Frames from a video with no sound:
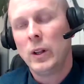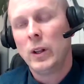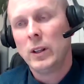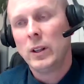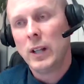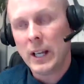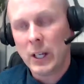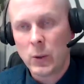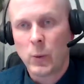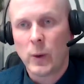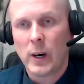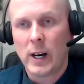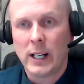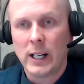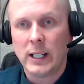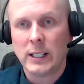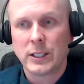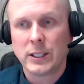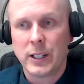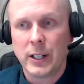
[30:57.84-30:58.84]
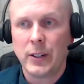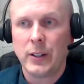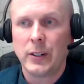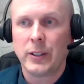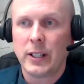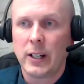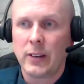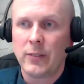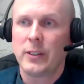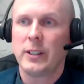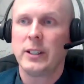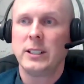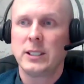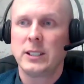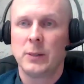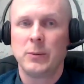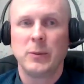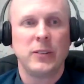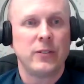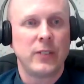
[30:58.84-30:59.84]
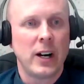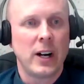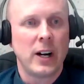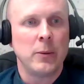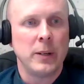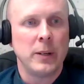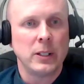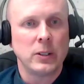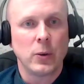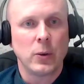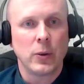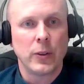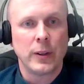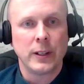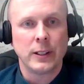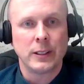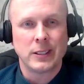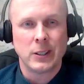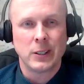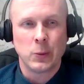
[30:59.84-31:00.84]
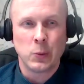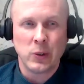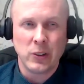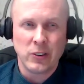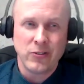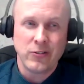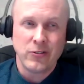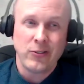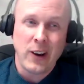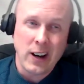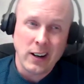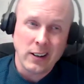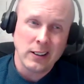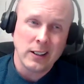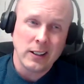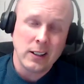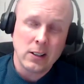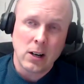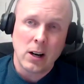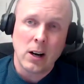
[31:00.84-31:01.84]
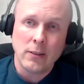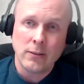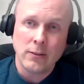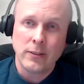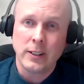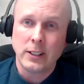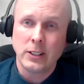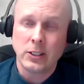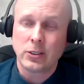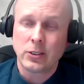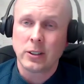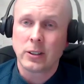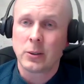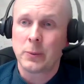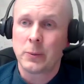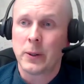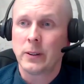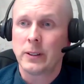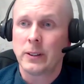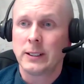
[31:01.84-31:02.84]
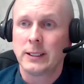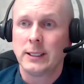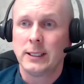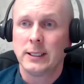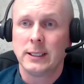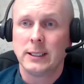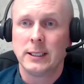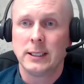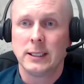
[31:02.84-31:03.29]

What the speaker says: Likewise, there are definitely some environmental things that we're fairly confident trigger Parkinson's